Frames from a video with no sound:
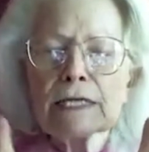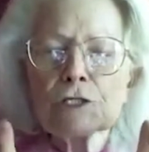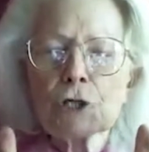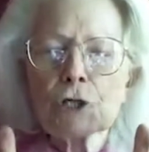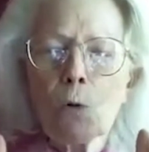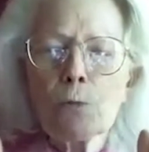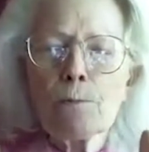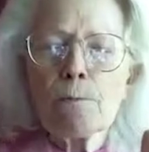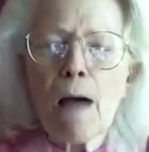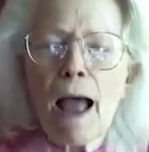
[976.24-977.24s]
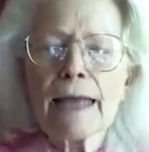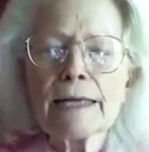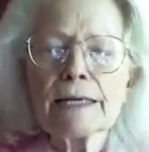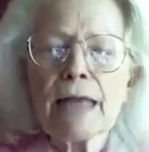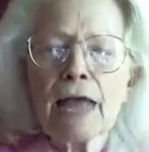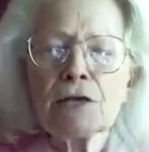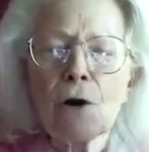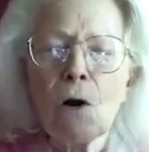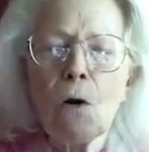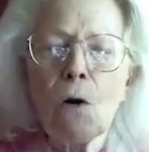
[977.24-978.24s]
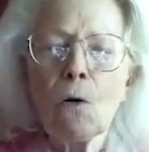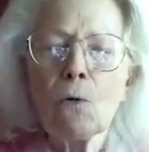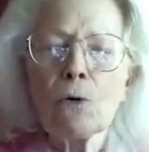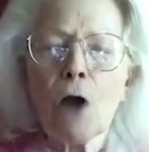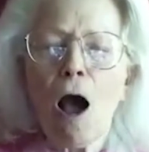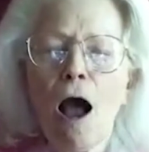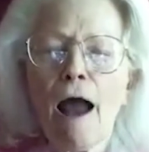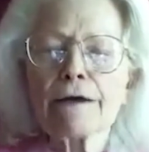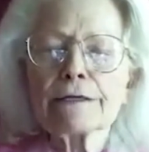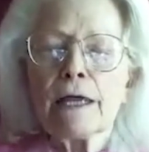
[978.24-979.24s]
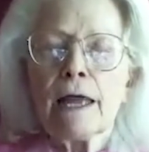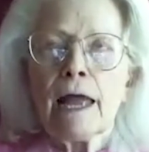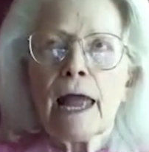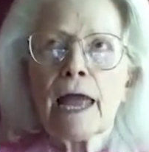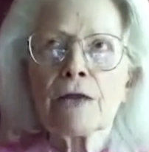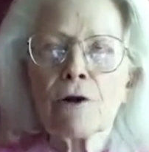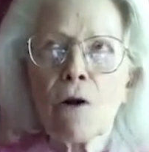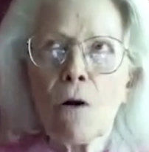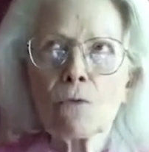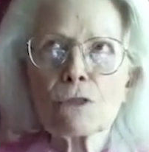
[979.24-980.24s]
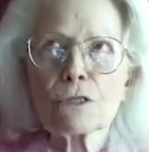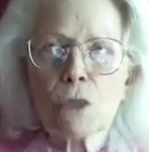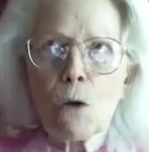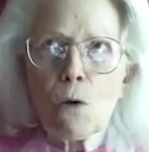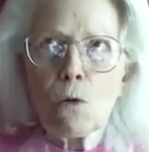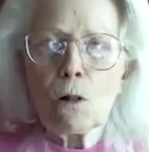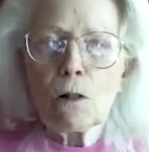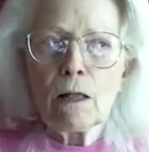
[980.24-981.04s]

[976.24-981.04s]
is your own mind and your own heart and your own soul.